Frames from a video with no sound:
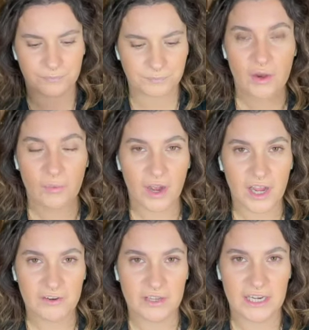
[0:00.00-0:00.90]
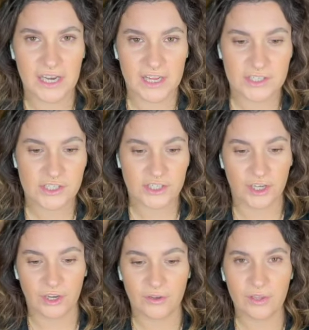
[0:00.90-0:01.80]
What I really like to
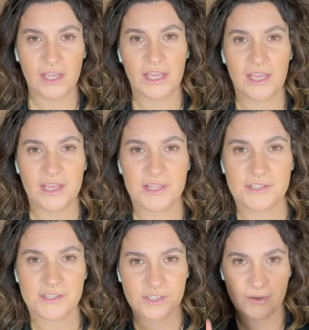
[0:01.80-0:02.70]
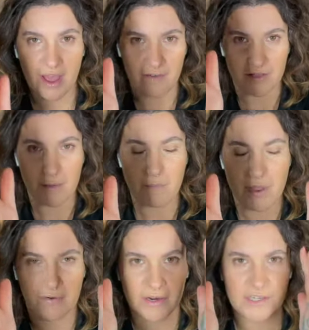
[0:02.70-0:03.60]
do is to have a
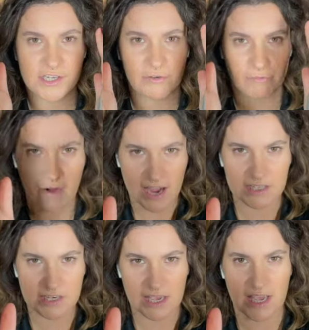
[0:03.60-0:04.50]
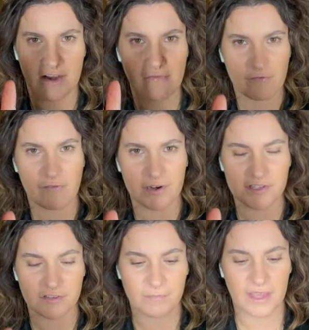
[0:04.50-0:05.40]
mirror directly in front of
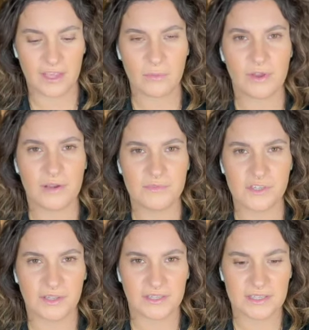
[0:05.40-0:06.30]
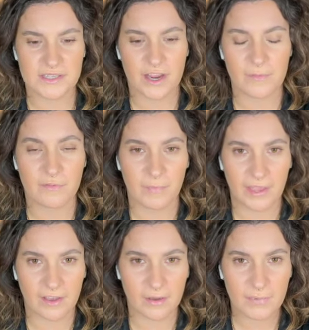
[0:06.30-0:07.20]
me when I'm doing this type of
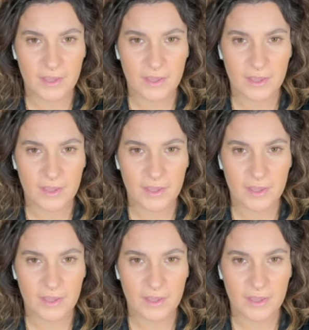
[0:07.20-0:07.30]
makeup,